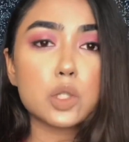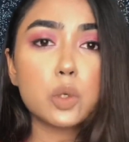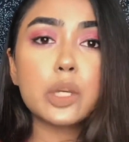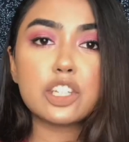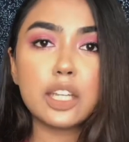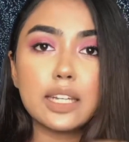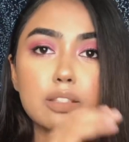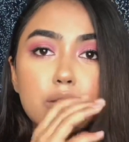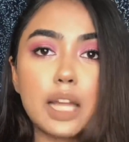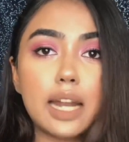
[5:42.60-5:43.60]
squishing
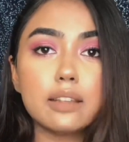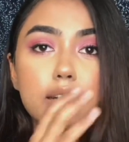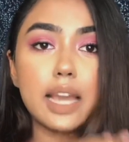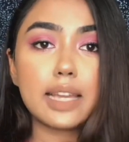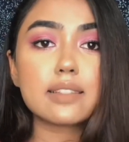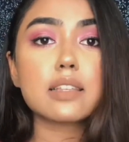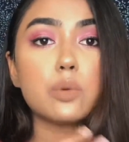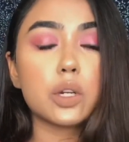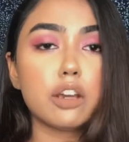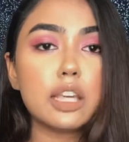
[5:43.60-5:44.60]
it so that the
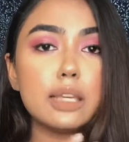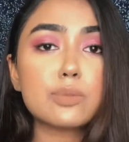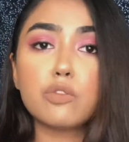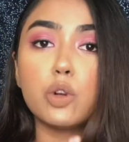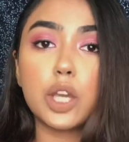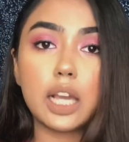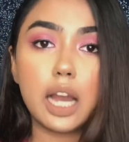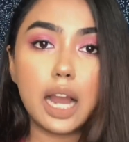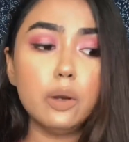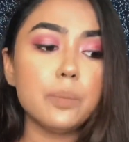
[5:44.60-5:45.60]
excess water keeps flowing
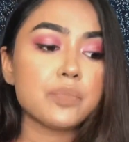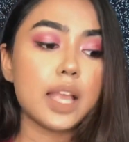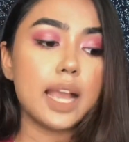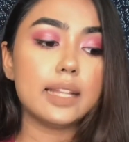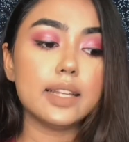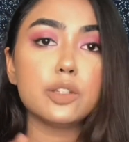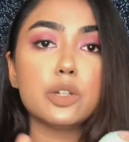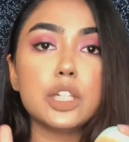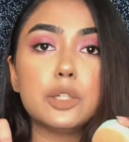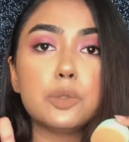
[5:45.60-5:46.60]
out, and then
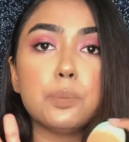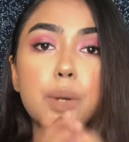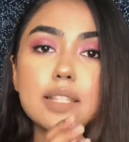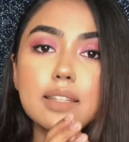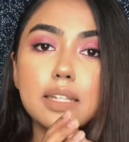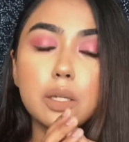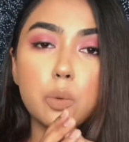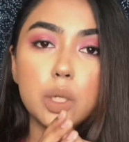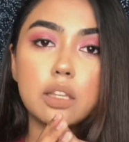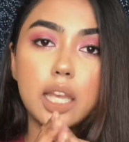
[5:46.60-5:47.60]
you need to press it
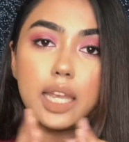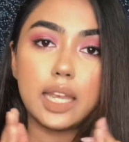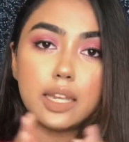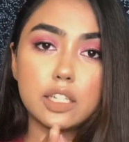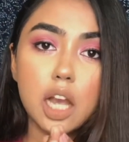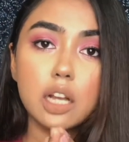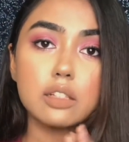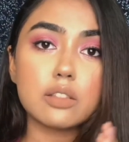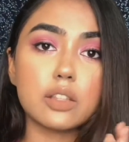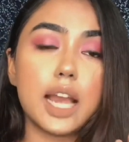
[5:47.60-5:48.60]
with a
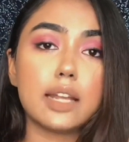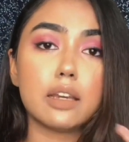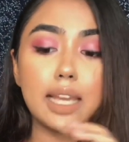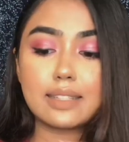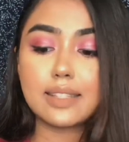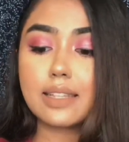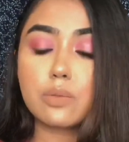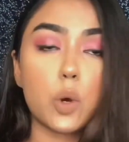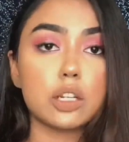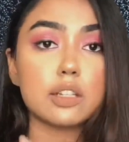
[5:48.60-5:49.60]
towel so that
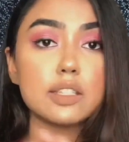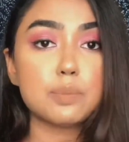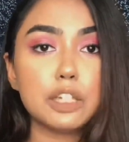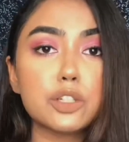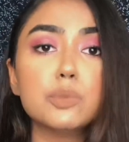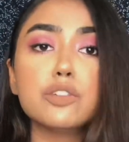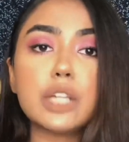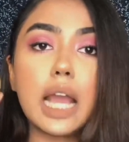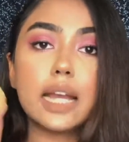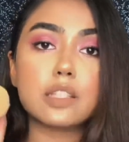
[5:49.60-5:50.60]
excess water is being
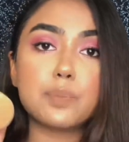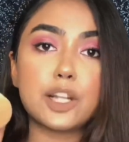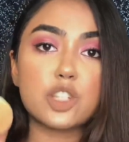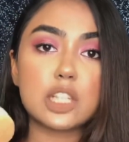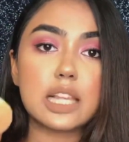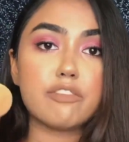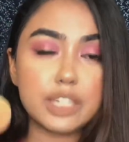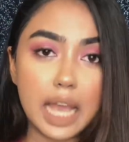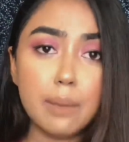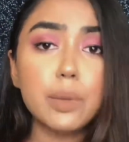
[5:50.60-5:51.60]
removed and the sponge is
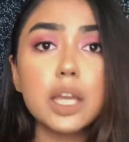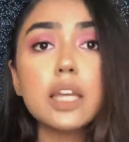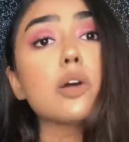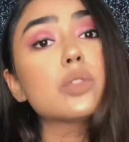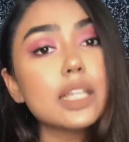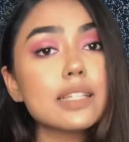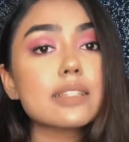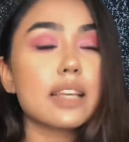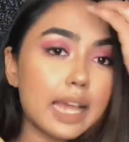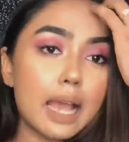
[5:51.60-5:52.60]
left damp. Now
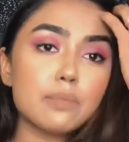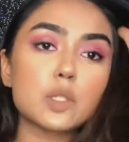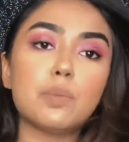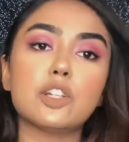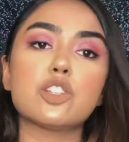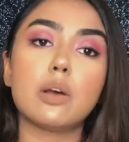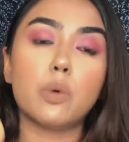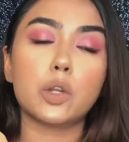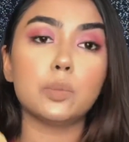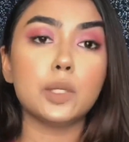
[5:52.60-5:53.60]
these damp sponges are
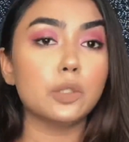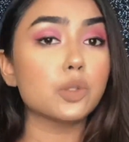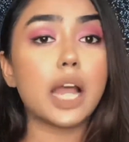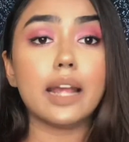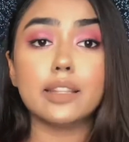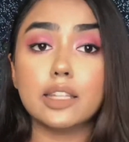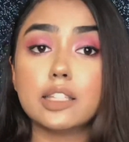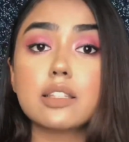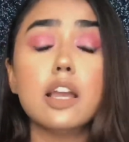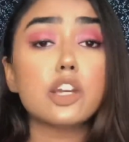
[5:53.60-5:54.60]
what to be used, and
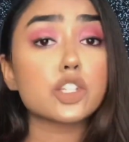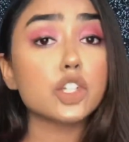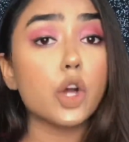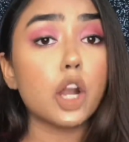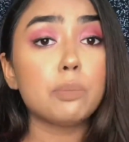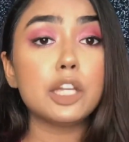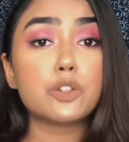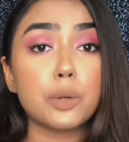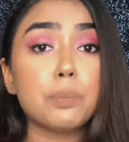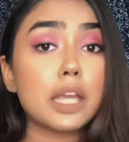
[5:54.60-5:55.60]
these should not be
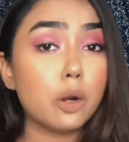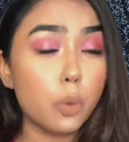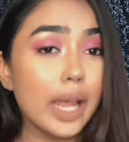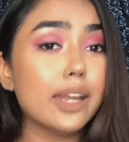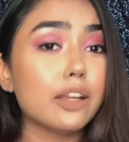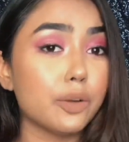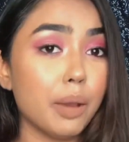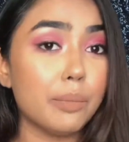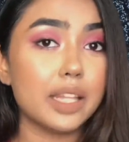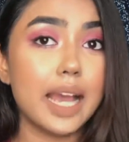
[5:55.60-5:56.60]
dripping wet,
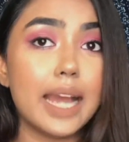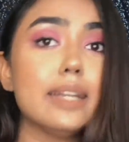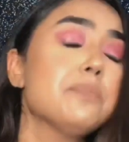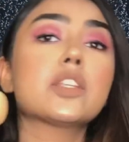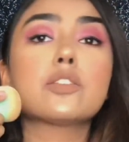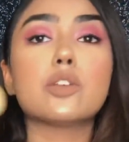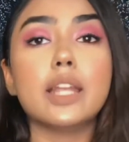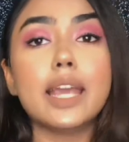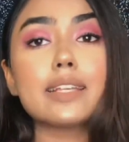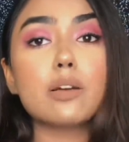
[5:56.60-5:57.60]
remember that. So
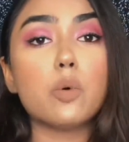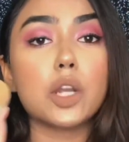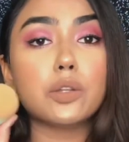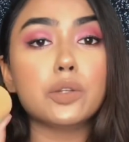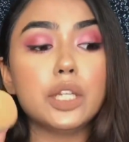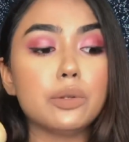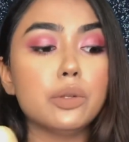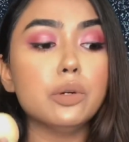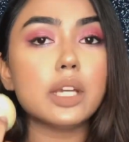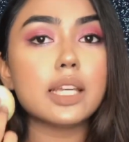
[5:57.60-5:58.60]
next, what you need to
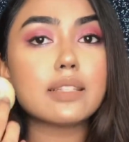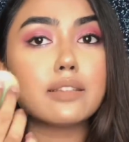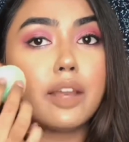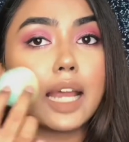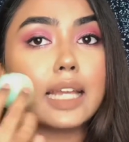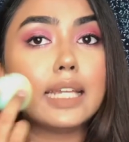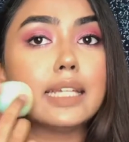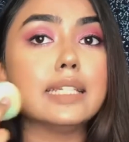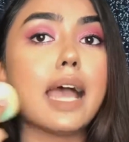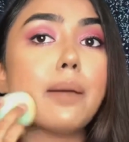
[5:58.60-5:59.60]
do is
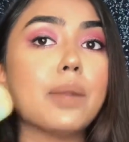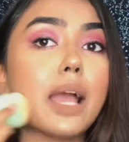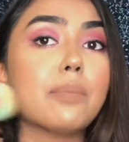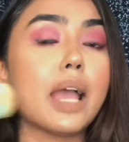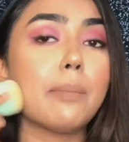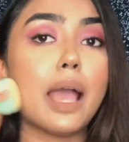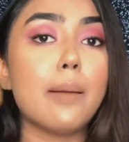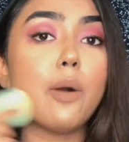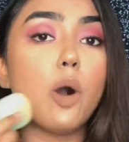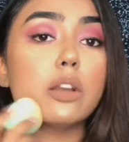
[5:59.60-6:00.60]
directly dab
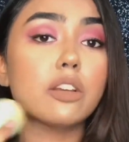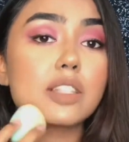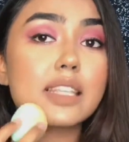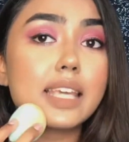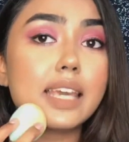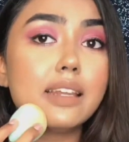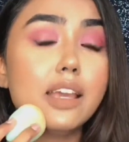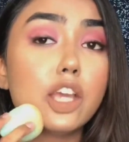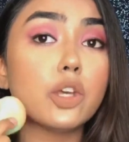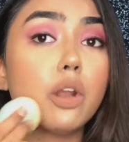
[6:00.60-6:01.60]
on your skin.
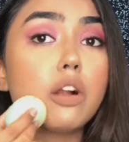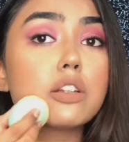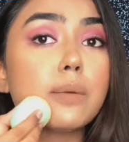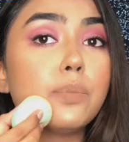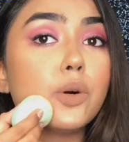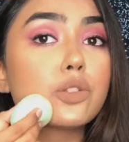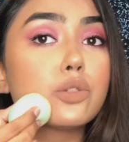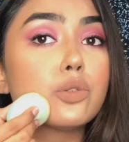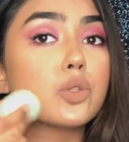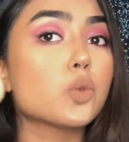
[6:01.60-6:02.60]
You're not supposed to